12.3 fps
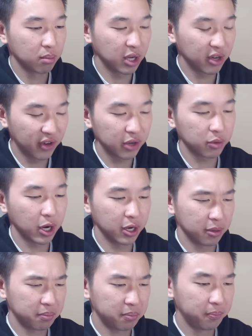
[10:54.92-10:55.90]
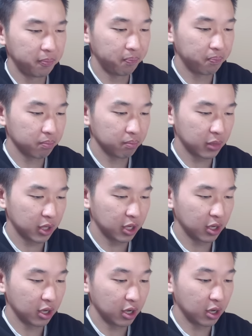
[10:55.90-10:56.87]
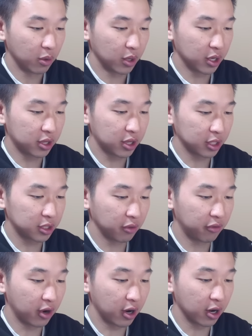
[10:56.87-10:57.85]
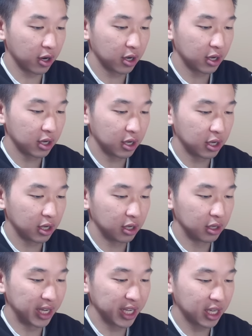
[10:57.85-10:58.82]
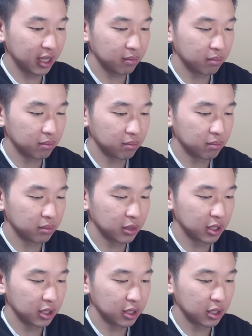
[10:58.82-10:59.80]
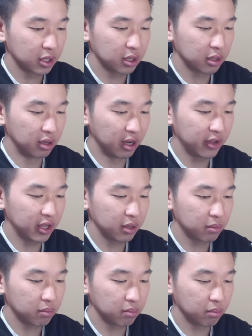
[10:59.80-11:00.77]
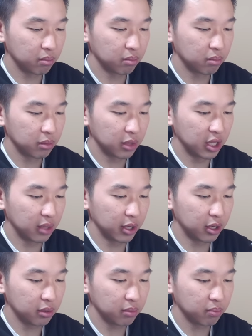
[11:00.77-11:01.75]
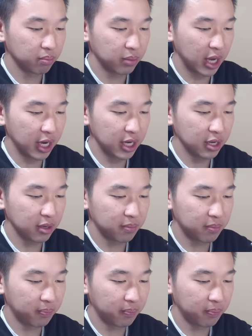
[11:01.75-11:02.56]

But a fun ride. What are your thoughts so far? Like it? Love it? In the middle? Hate it?